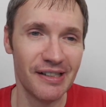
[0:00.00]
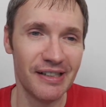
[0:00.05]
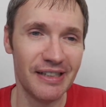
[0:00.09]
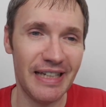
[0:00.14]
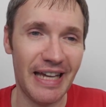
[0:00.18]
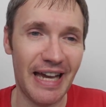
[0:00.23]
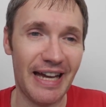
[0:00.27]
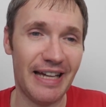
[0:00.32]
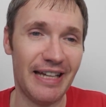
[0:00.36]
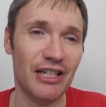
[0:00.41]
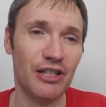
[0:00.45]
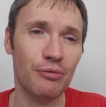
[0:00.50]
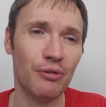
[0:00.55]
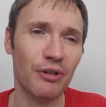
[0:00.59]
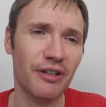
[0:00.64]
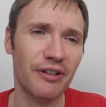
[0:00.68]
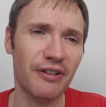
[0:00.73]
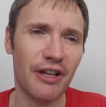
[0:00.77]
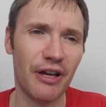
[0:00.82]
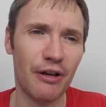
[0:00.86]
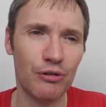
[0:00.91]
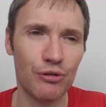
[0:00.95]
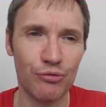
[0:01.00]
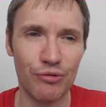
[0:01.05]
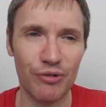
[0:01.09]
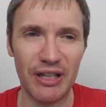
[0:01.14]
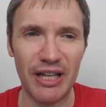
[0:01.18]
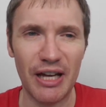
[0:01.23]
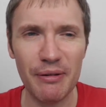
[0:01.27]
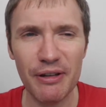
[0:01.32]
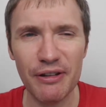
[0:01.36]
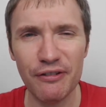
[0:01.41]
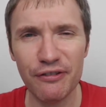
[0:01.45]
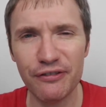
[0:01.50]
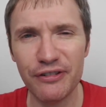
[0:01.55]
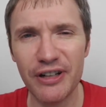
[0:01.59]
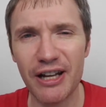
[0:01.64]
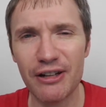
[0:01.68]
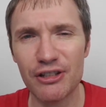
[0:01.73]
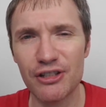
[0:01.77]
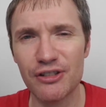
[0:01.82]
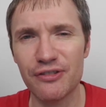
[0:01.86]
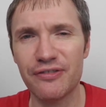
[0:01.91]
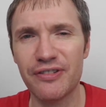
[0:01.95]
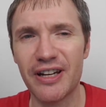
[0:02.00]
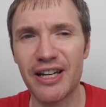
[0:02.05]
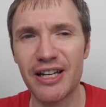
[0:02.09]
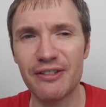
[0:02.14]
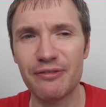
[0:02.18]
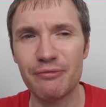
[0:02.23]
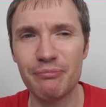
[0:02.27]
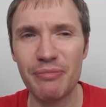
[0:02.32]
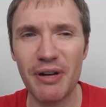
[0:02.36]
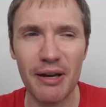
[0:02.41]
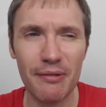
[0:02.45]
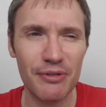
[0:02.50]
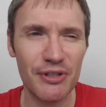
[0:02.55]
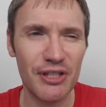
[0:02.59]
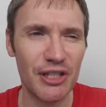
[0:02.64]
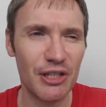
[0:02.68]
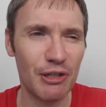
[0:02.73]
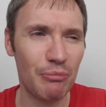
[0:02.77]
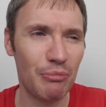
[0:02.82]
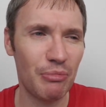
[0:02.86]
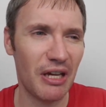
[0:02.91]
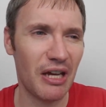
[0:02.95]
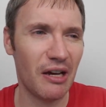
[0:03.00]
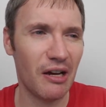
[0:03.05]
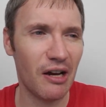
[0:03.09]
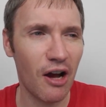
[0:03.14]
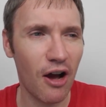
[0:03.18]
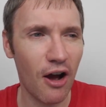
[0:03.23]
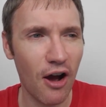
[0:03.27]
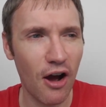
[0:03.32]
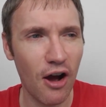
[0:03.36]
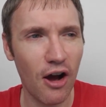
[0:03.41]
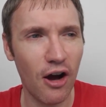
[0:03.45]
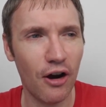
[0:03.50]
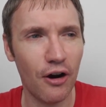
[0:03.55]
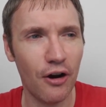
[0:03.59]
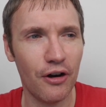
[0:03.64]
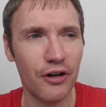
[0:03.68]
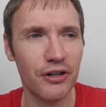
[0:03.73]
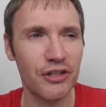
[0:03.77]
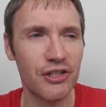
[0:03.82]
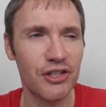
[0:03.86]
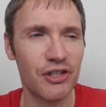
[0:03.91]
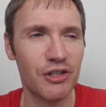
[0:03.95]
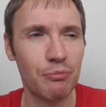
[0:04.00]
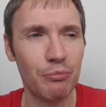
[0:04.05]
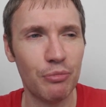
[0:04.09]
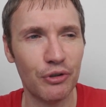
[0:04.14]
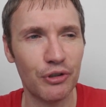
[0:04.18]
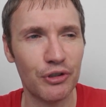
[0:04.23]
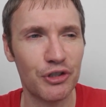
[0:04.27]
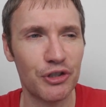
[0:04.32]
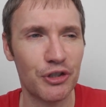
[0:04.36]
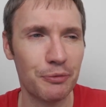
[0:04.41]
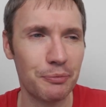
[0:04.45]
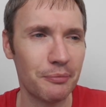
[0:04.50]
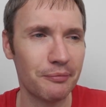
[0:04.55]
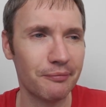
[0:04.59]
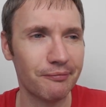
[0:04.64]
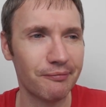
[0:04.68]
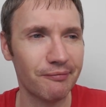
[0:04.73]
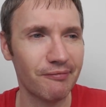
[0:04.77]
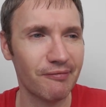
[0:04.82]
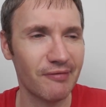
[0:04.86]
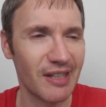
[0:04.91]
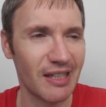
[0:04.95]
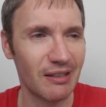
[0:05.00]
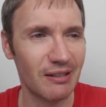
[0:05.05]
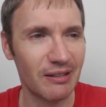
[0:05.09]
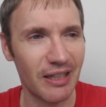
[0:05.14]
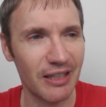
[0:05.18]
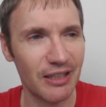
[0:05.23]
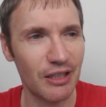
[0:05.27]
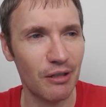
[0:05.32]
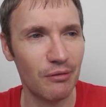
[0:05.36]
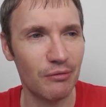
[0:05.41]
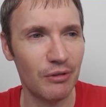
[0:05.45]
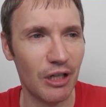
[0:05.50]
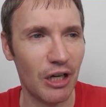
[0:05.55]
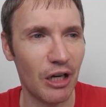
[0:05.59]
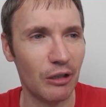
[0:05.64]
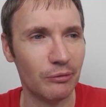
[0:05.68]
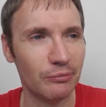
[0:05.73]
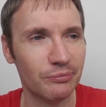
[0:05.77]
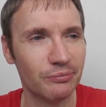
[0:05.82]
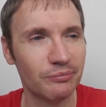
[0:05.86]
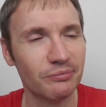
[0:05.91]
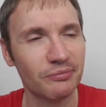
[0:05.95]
yeah, and it's one of those really. I think 3 out of 5 perhaps is a bit harsh, but I don't know.